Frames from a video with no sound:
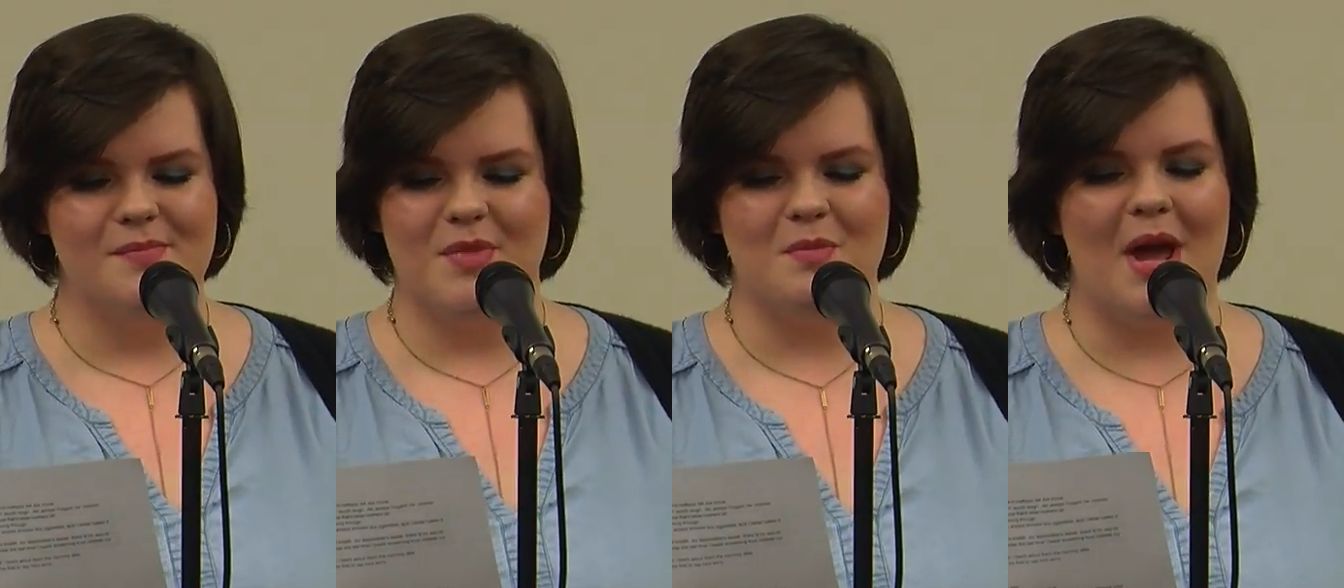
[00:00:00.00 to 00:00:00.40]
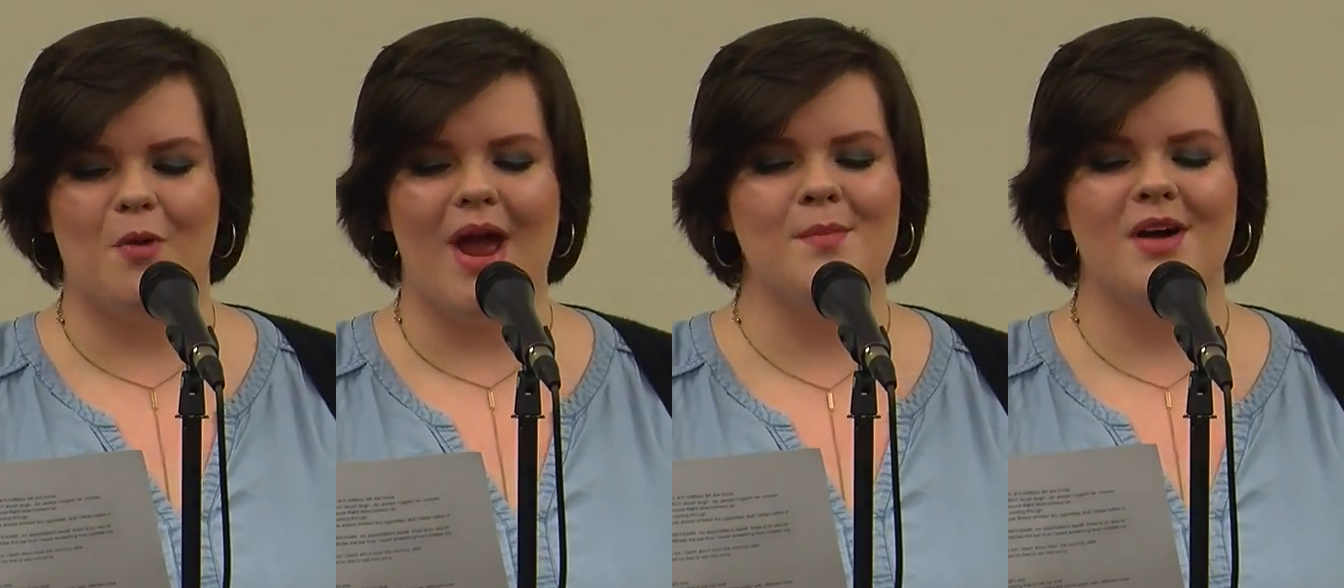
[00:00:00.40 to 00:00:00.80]
In my
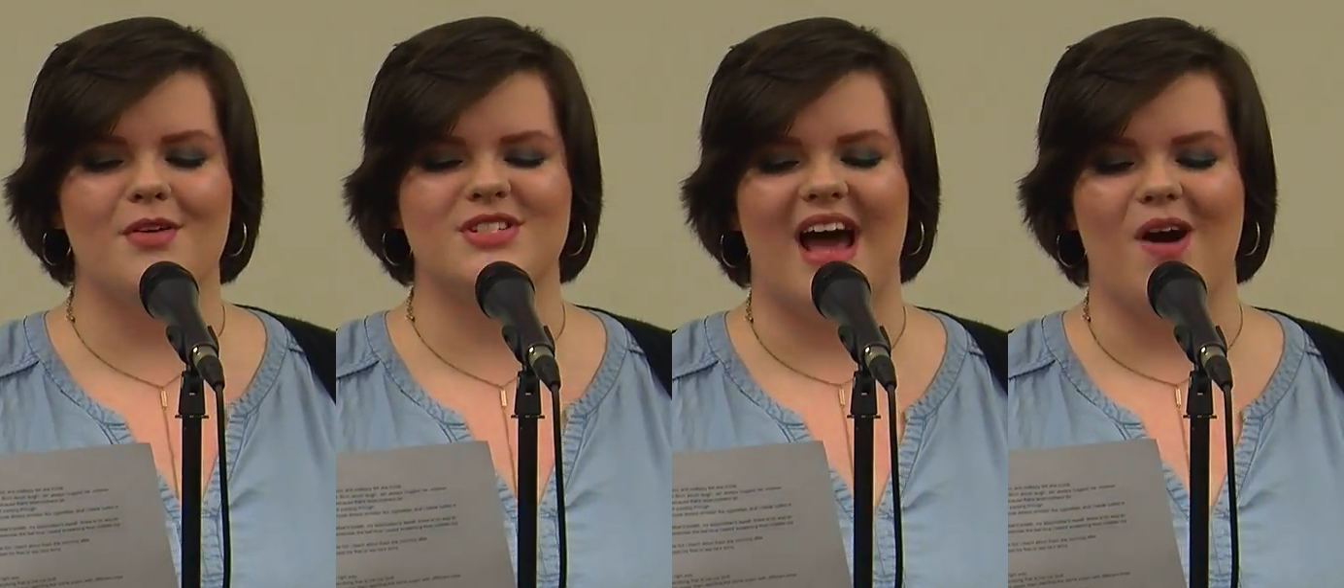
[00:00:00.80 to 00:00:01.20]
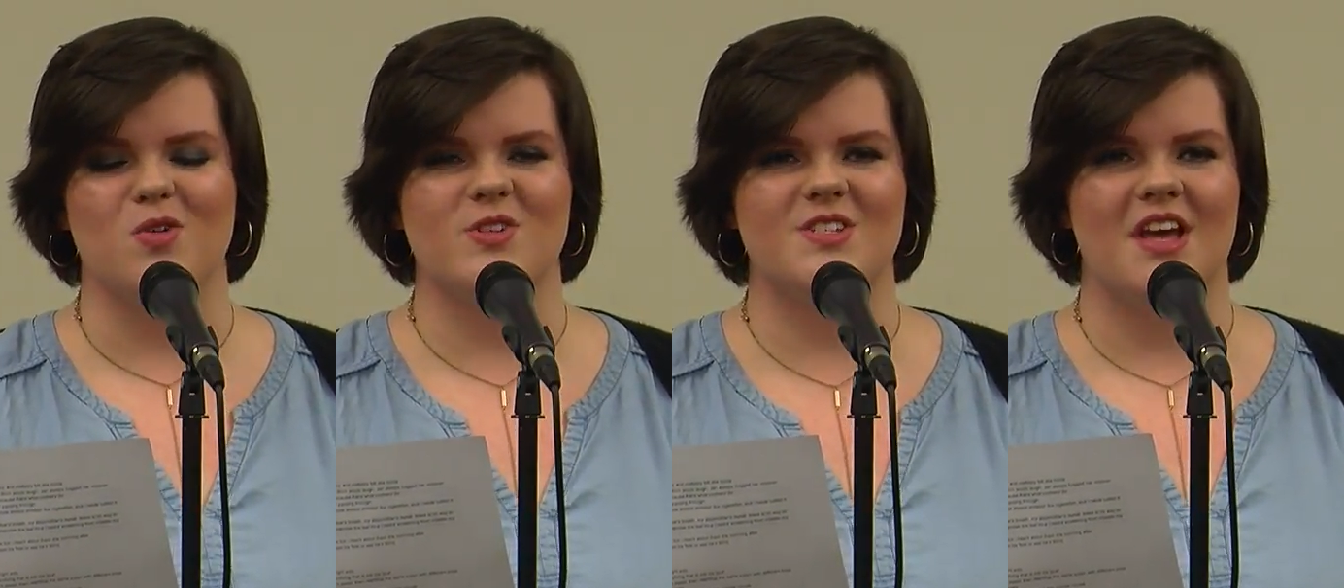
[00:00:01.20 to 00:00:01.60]
grandmother's
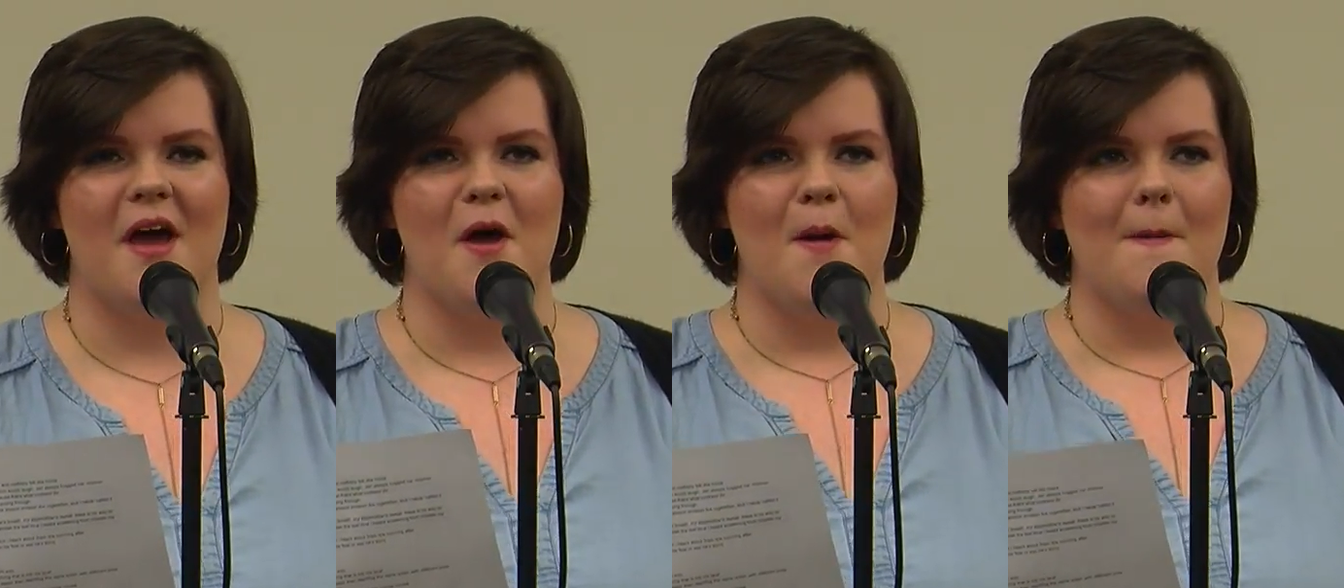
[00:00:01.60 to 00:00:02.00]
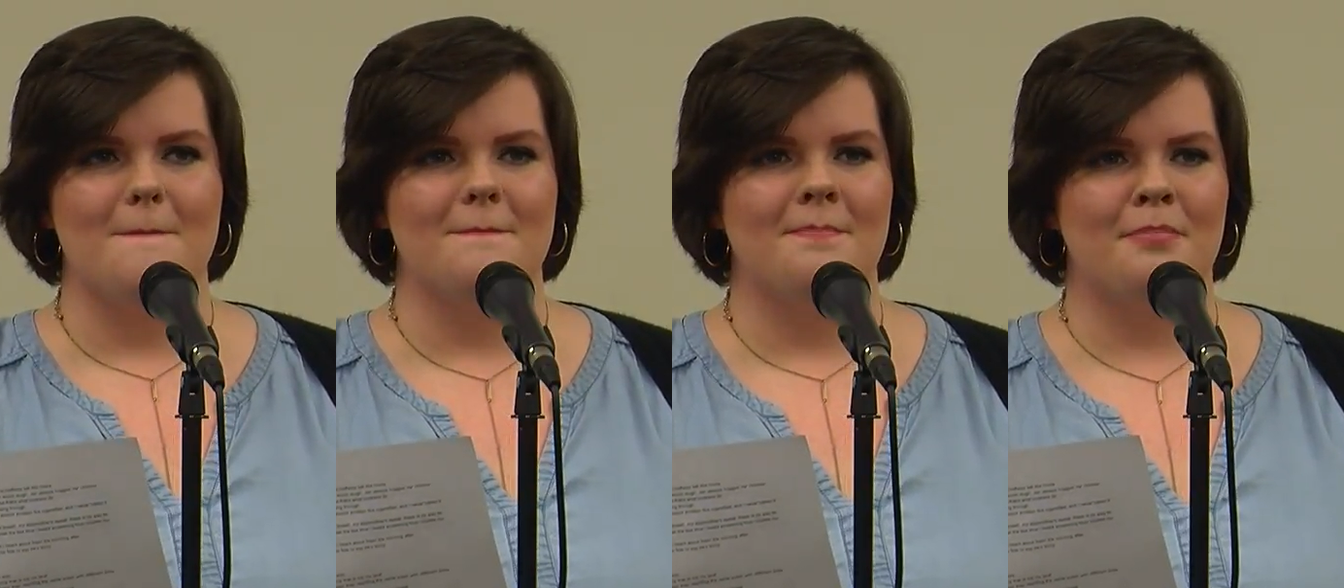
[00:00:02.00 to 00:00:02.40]
house,
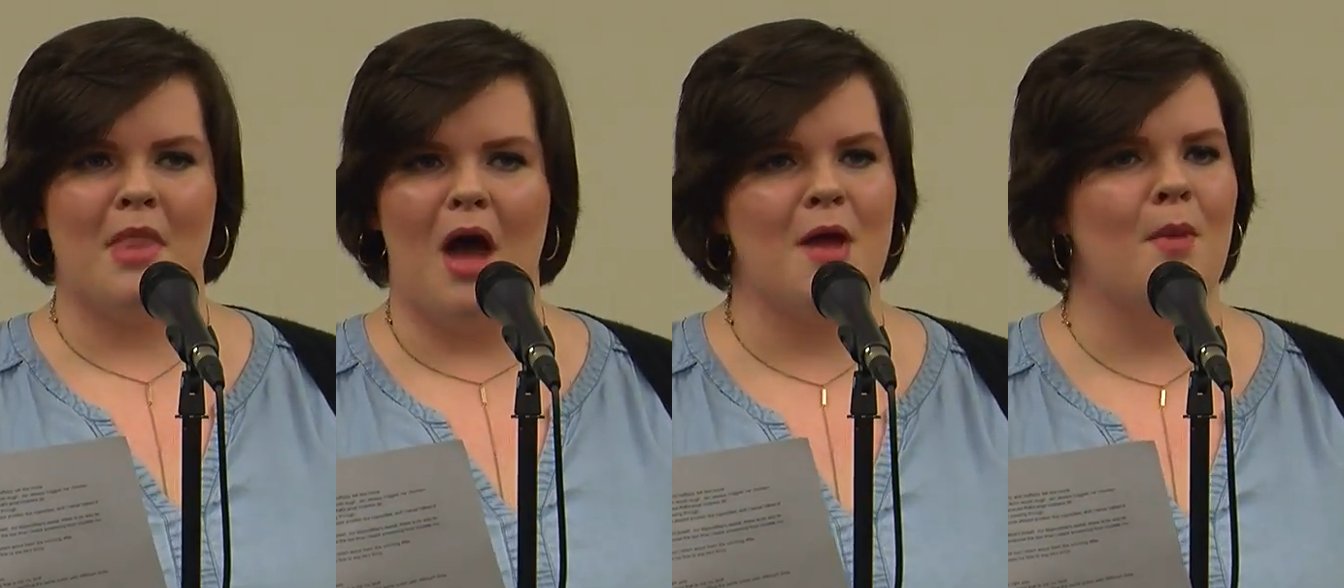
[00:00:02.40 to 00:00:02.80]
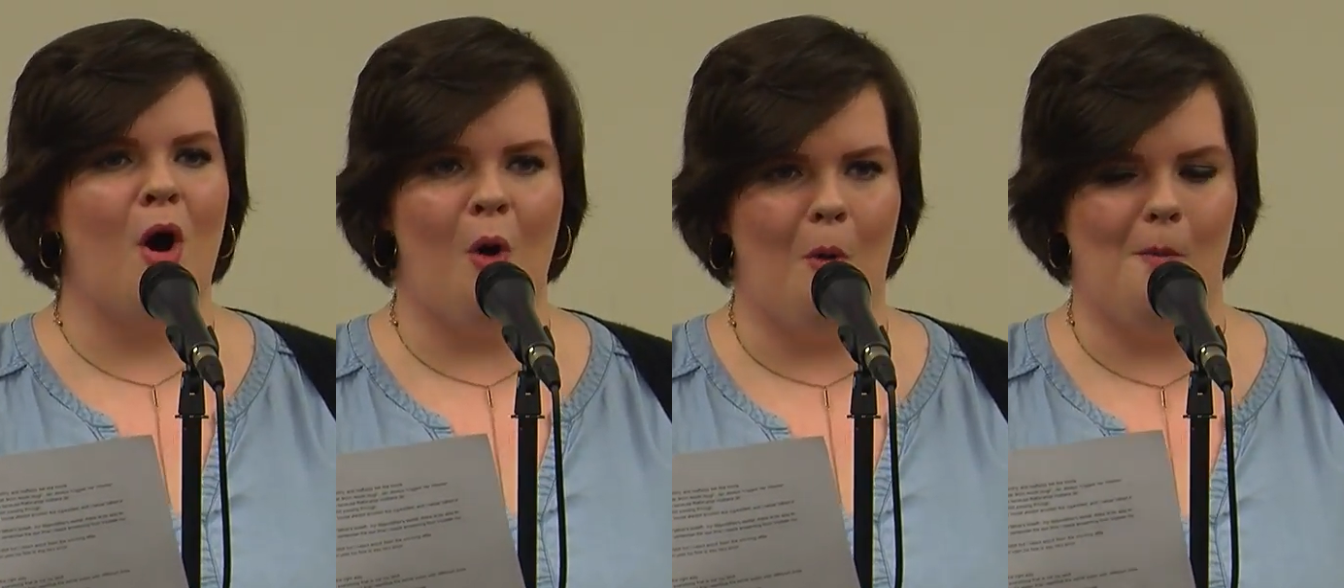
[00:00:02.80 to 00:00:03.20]
I am
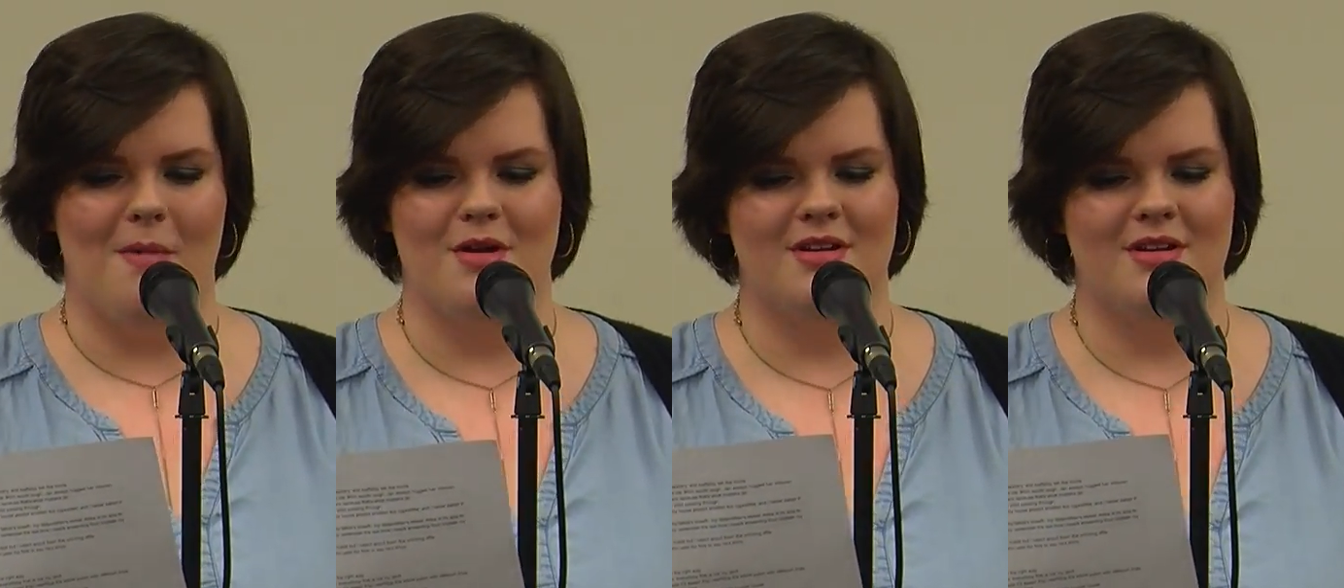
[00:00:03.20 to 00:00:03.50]
home.